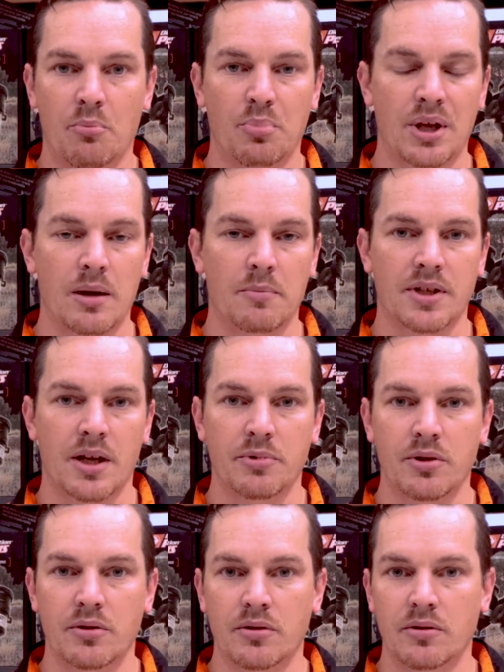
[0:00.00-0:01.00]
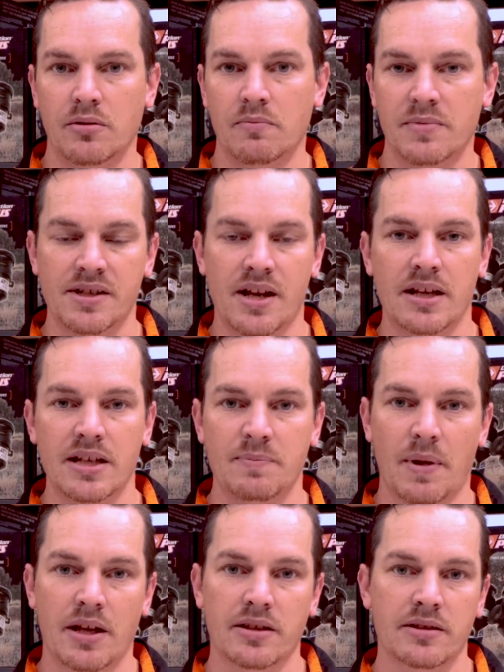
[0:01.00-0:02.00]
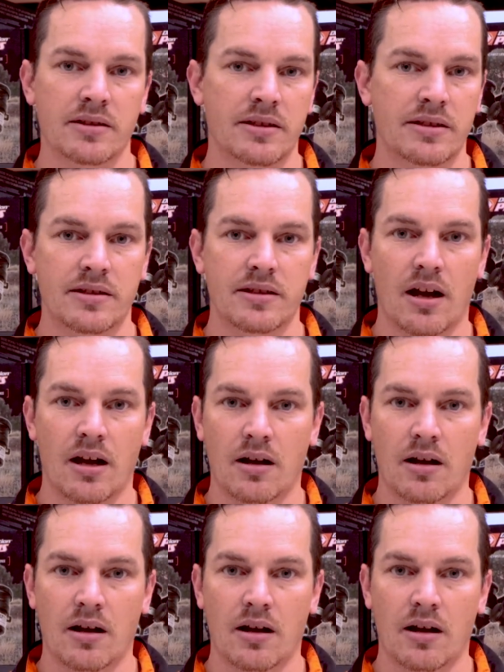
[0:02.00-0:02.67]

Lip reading: BMW, Mercedes-Benz,